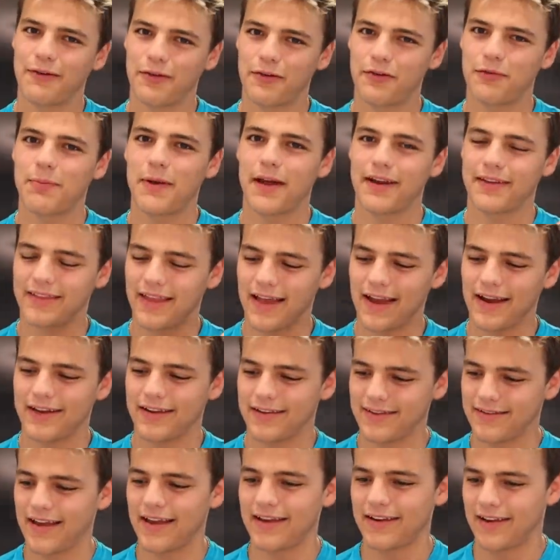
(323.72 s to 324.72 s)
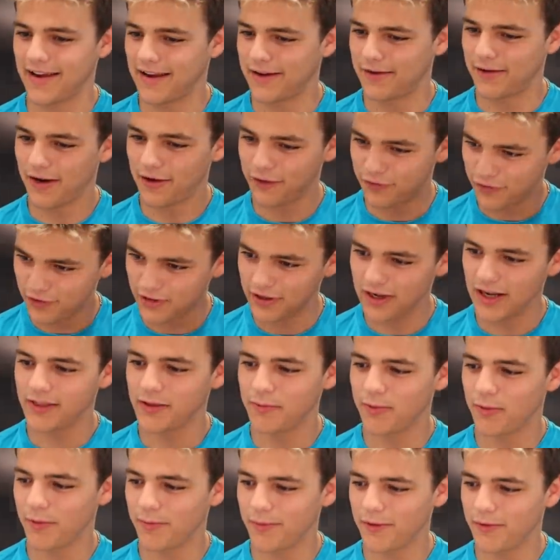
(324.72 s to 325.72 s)
I respect that because I should have
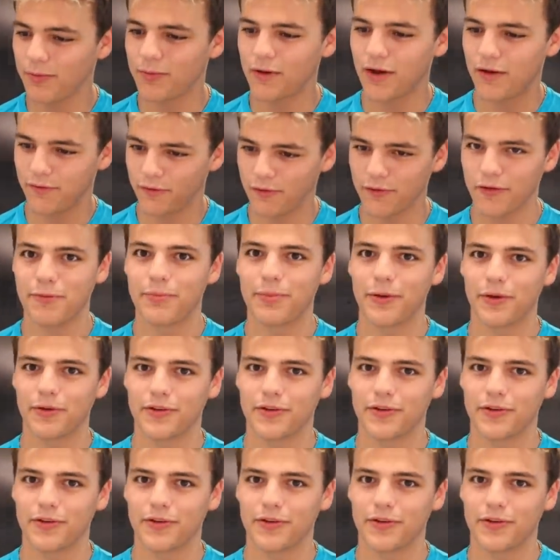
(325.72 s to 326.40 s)
got the permits when I first